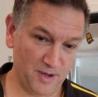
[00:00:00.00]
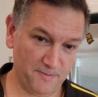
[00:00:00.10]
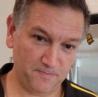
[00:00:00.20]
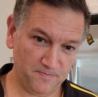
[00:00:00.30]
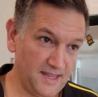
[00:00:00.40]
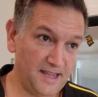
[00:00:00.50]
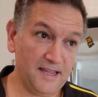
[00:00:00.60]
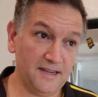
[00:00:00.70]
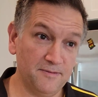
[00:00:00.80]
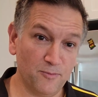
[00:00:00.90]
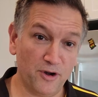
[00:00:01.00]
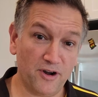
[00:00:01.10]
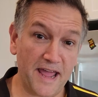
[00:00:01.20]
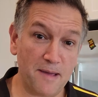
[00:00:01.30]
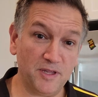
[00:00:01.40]
but in where
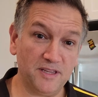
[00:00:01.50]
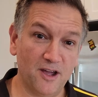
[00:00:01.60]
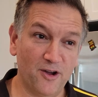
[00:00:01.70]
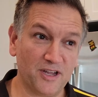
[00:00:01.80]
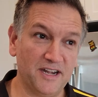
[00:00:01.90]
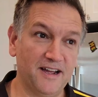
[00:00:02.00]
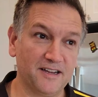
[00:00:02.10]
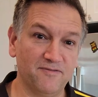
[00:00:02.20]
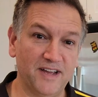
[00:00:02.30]
I am in the Okanagan